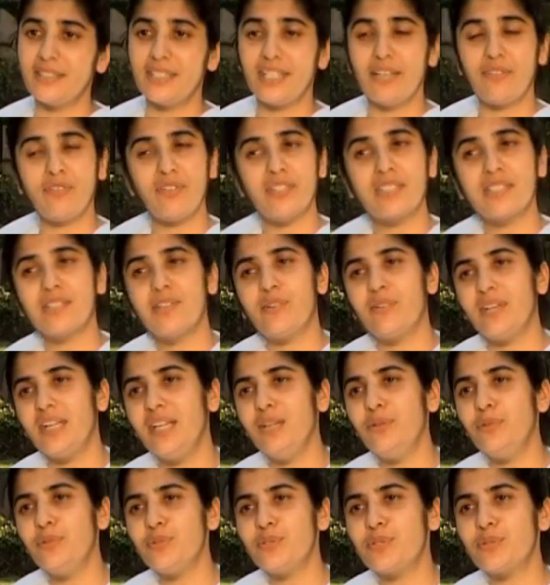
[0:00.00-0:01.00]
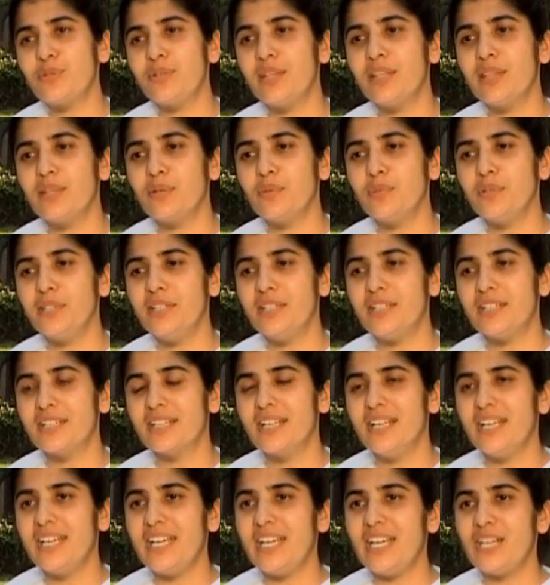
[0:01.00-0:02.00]
If it's the ring who's doing the work,
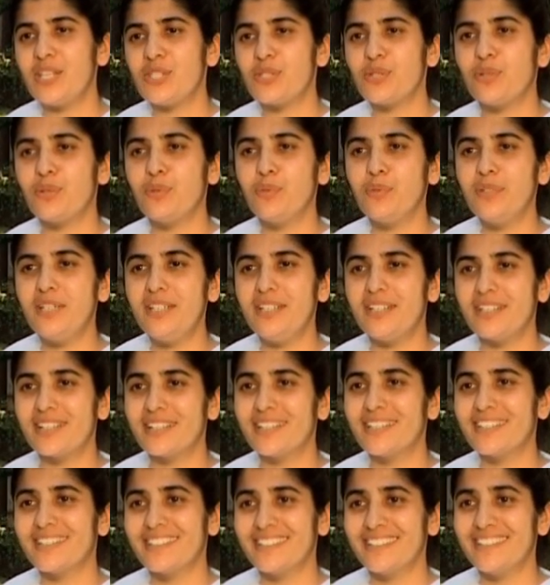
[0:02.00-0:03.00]
it should work.